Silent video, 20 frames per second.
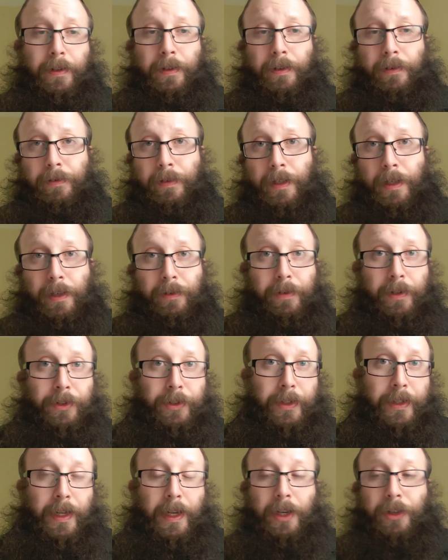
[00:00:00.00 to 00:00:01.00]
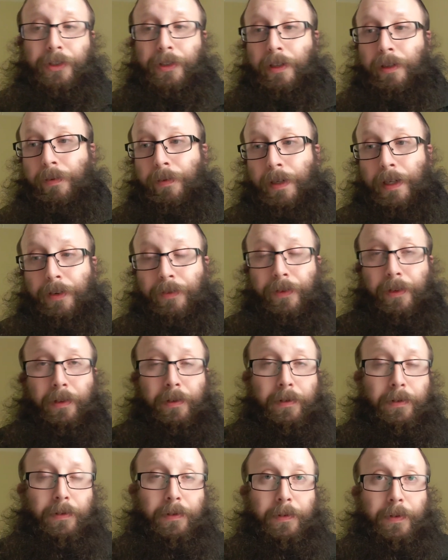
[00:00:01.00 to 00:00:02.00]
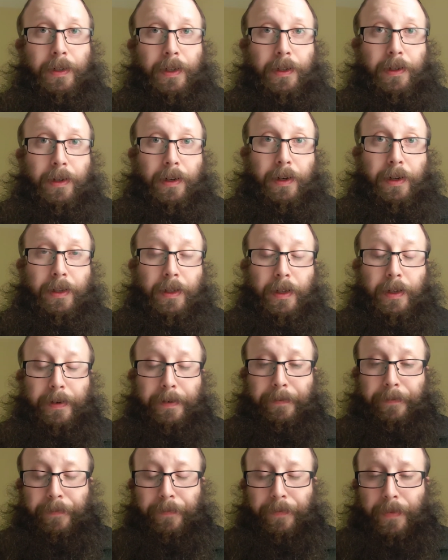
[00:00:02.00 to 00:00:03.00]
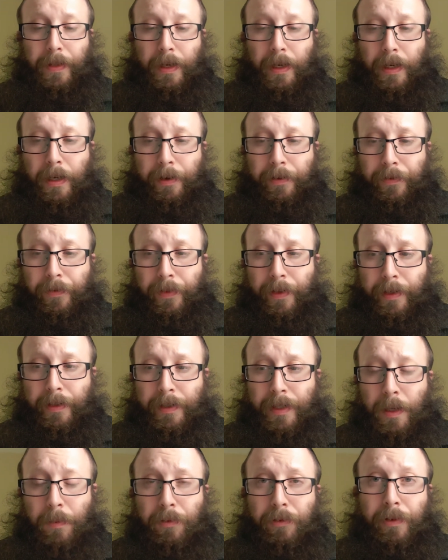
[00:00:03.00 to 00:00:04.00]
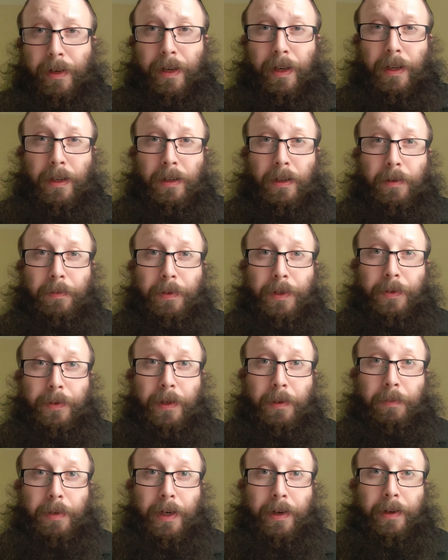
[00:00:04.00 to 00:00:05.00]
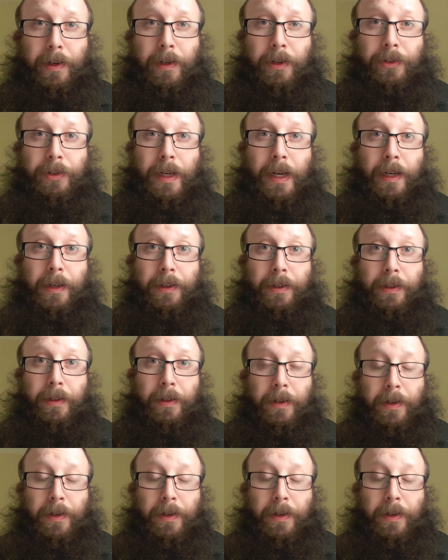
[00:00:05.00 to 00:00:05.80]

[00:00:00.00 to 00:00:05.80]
re-education, whatever you want to call it, of that's separating between parent and child.